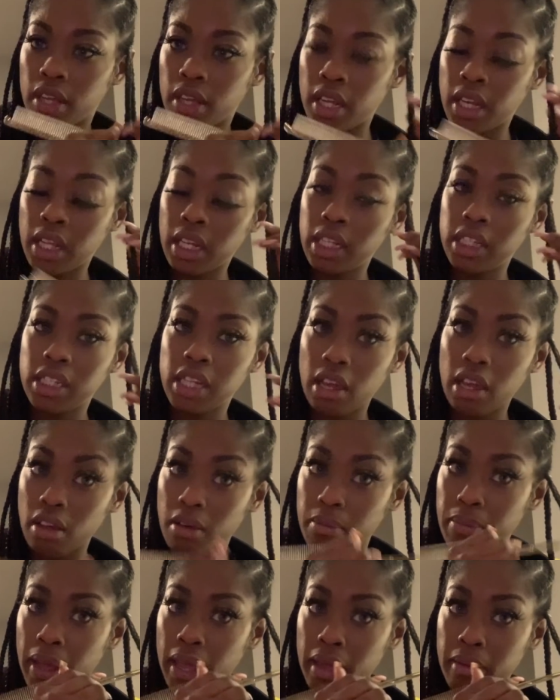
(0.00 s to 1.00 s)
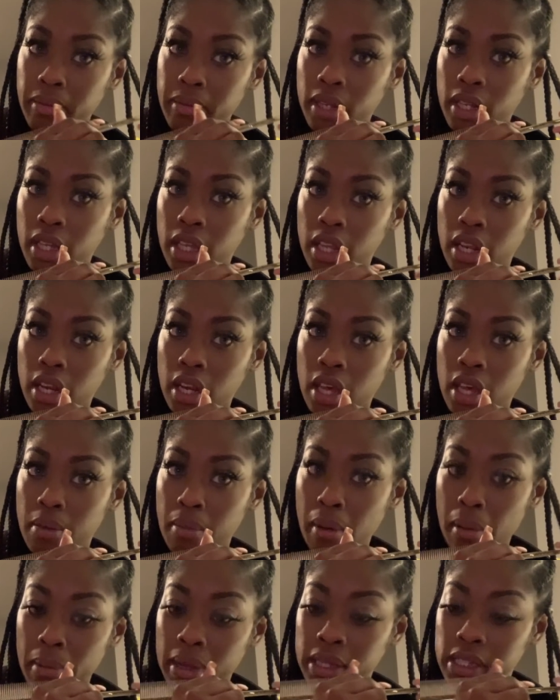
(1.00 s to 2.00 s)
and unless y'all gonna pay me to get it done by
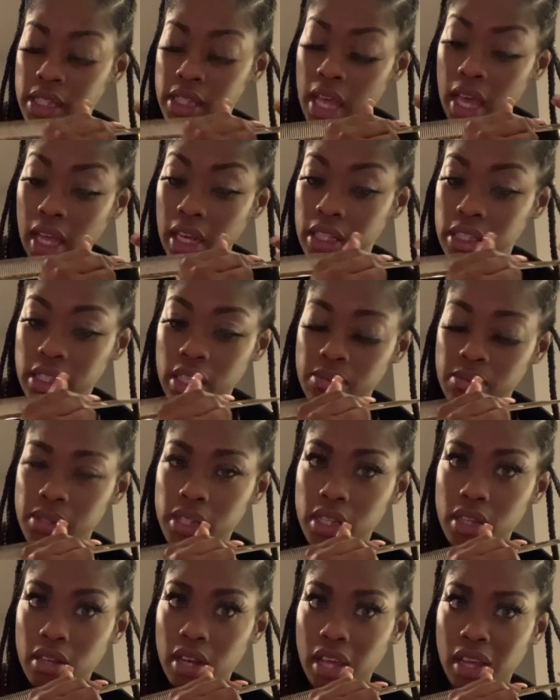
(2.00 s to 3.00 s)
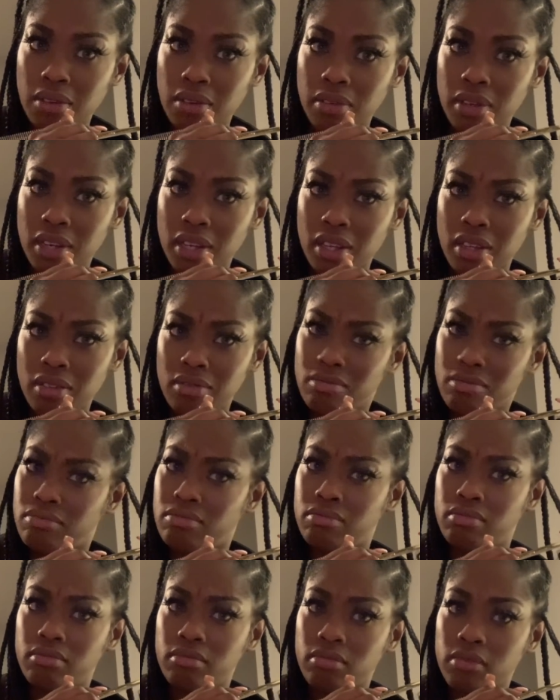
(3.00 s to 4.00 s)
my stylist, I'm still not doing it.
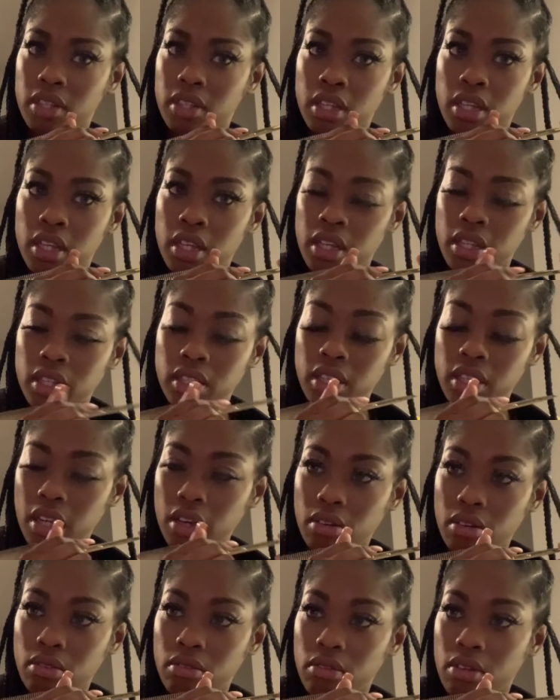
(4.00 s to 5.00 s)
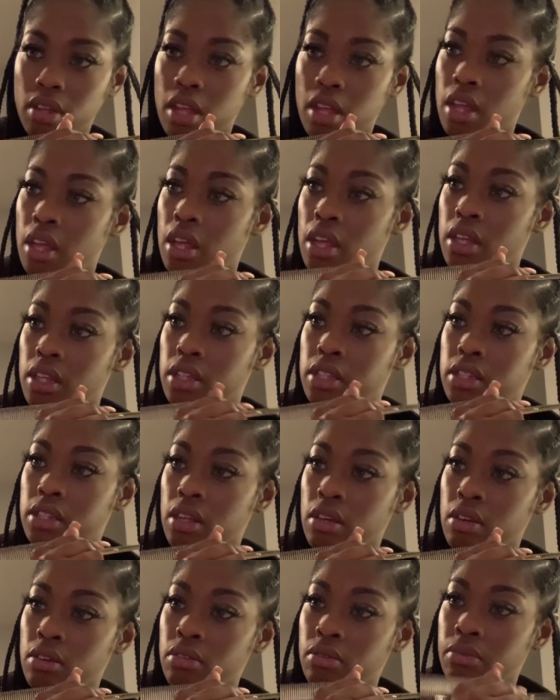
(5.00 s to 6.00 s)
No.
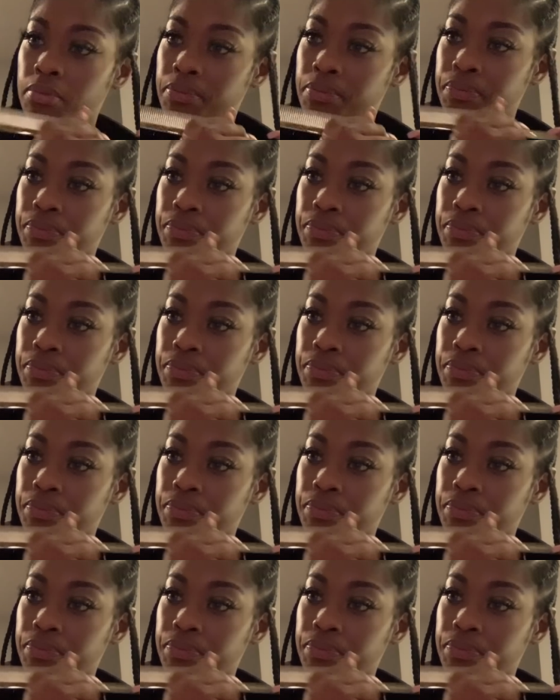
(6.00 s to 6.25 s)
So,